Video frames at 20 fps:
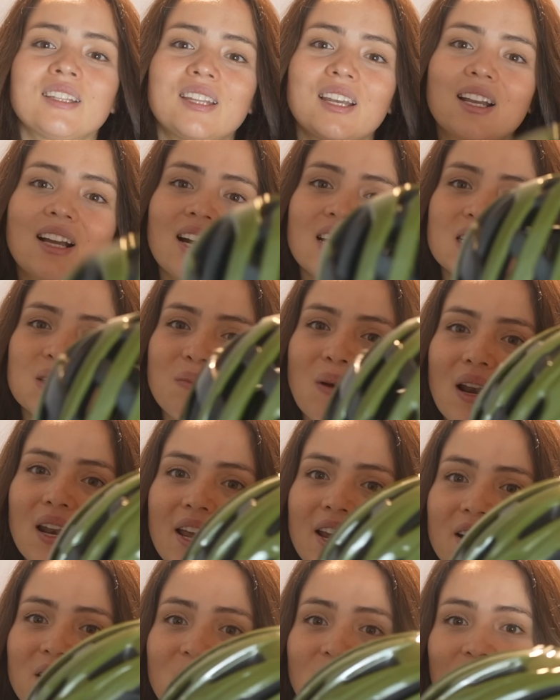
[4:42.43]
The Kask
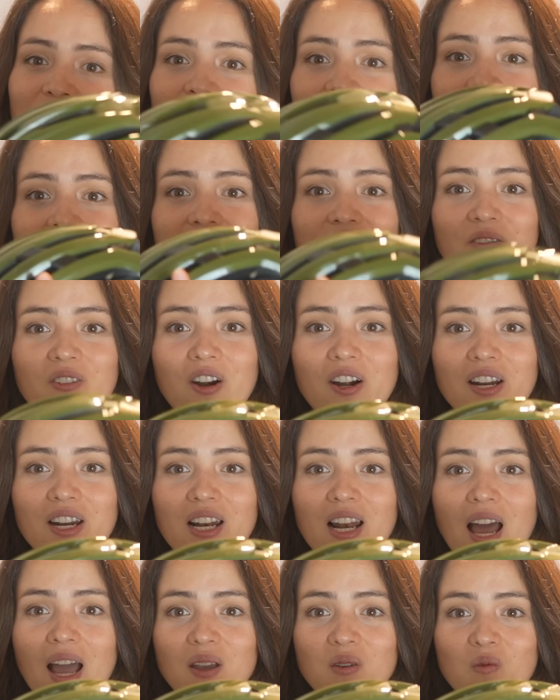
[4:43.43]
Velegro is very
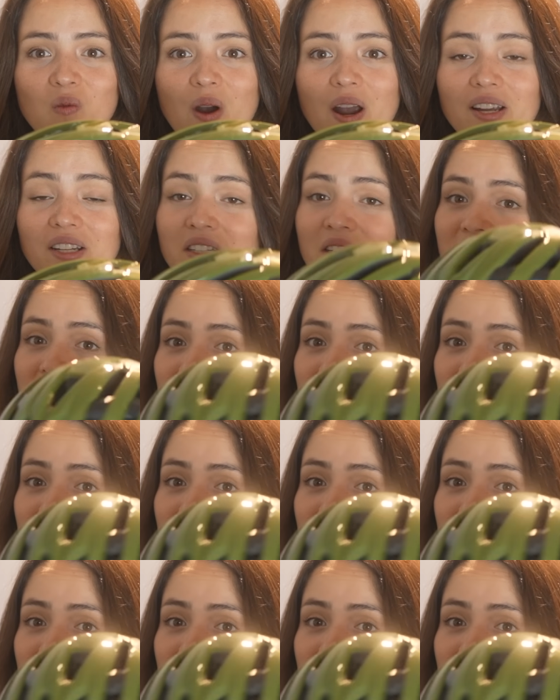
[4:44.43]
lightweight,